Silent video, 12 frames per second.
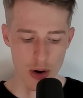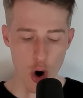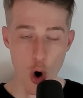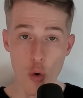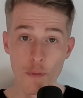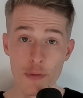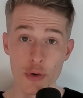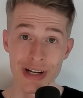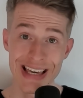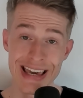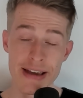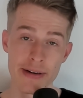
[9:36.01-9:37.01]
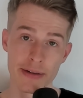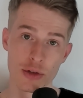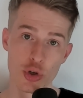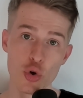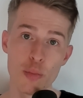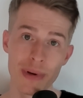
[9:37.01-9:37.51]
overhear
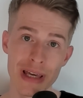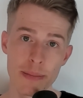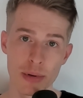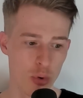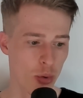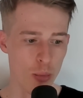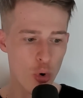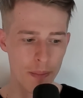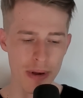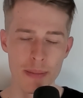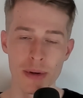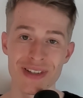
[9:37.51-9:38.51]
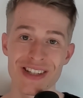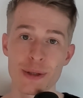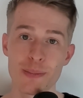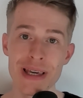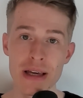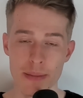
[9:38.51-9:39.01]
two people or more people
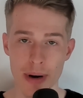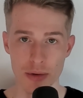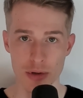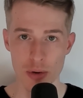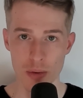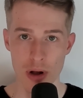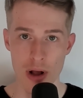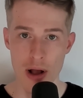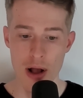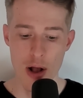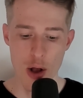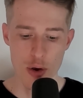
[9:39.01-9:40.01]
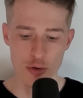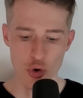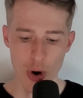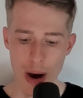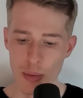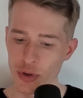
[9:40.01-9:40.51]
speak about you. So
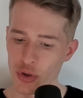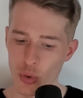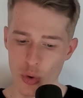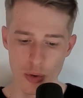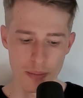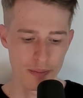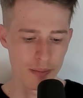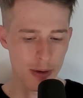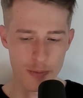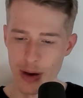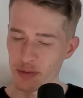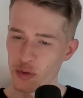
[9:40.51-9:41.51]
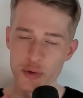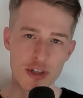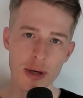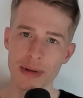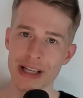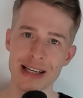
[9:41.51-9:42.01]
how would your if you have two
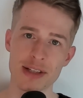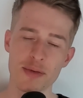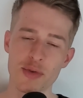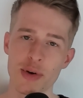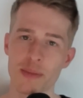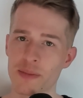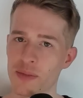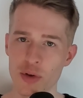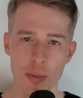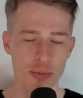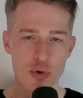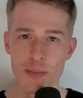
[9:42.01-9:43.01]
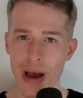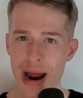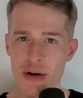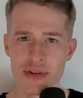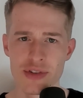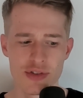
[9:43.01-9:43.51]
siblings, if you your two
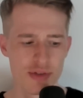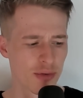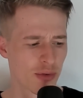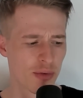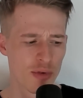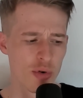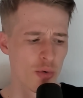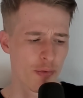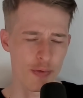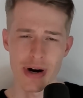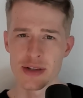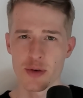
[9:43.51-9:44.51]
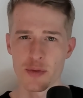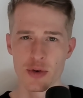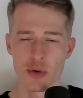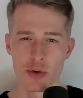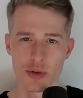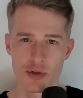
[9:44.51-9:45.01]
parents, two friends of
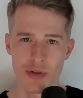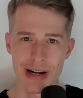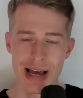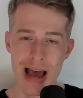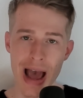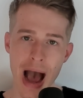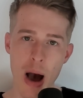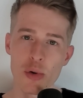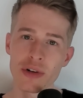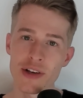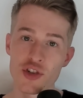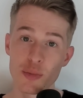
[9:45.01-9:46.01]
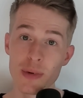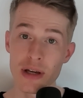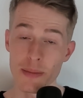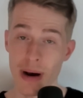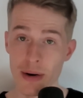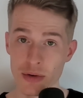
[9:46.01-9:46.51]
yours, right? How would they speak
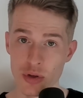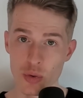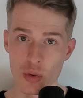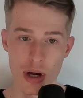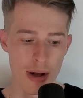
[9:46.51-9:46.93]
about you